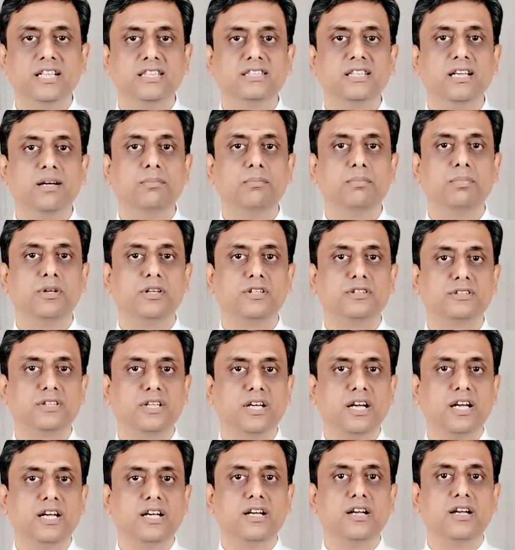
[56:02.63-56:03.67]
example is
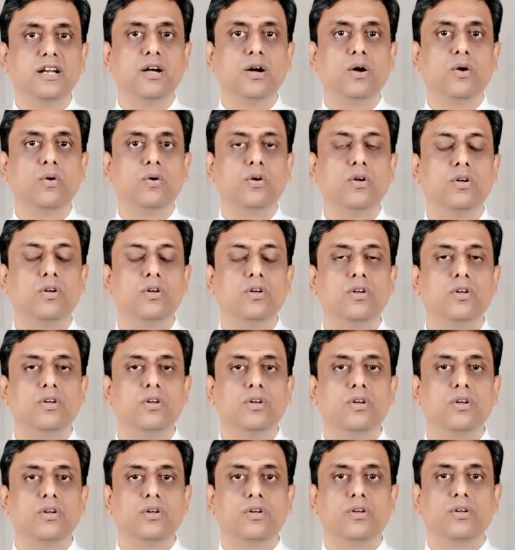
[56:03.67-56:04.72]
right now,
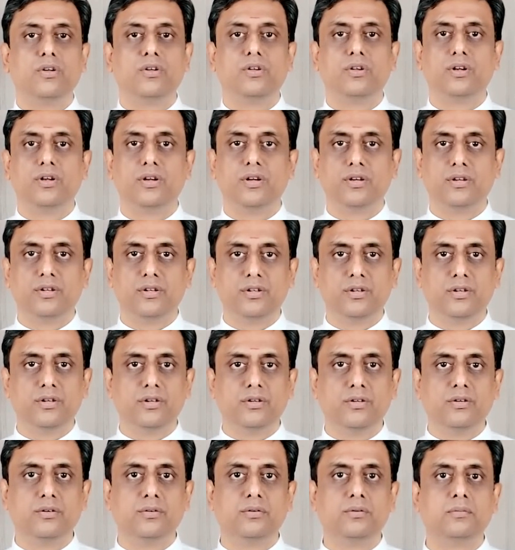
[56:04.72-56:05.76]

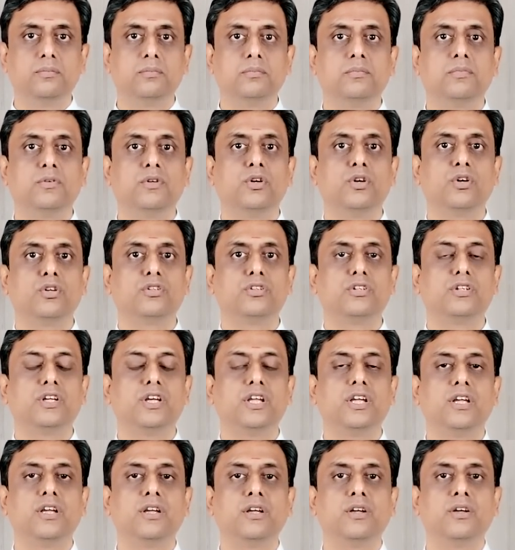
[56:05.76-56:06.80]
you're
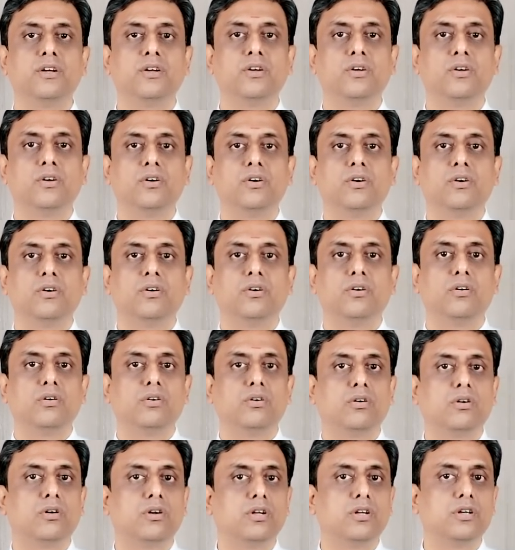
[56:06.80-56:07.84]
sitting
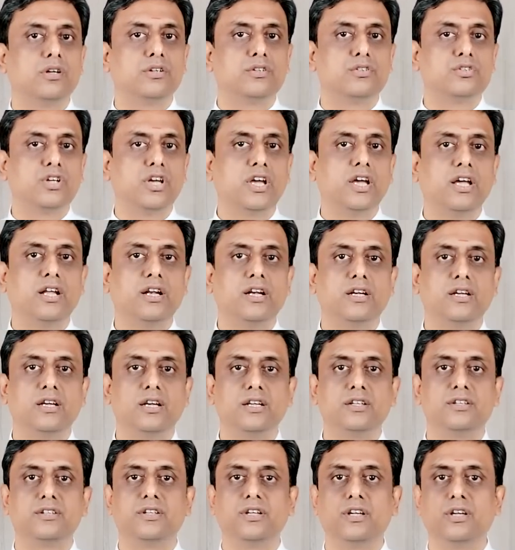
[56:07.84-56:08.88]
on a chair and
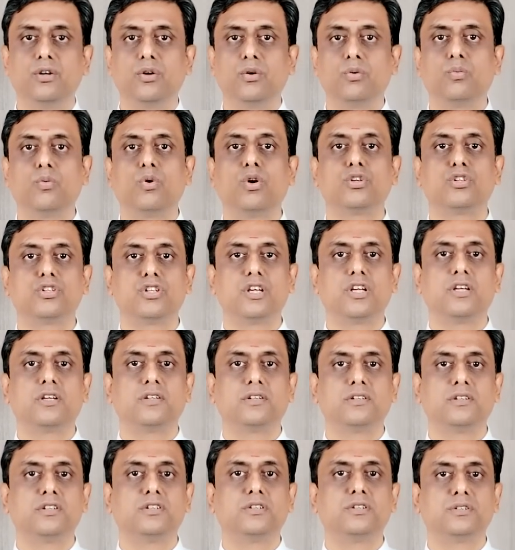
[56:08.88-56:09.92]
let's say you're watching
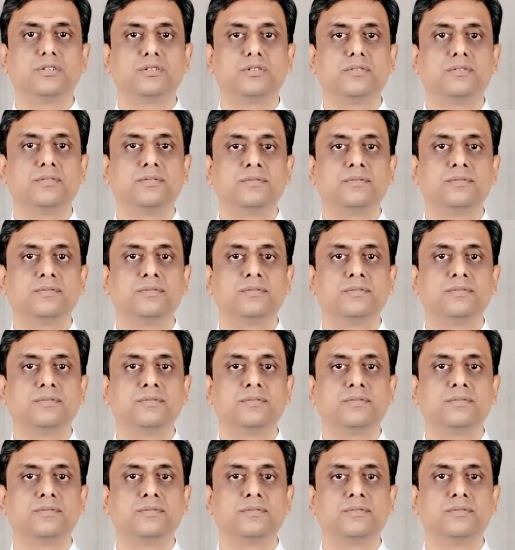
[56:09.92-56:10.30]
this.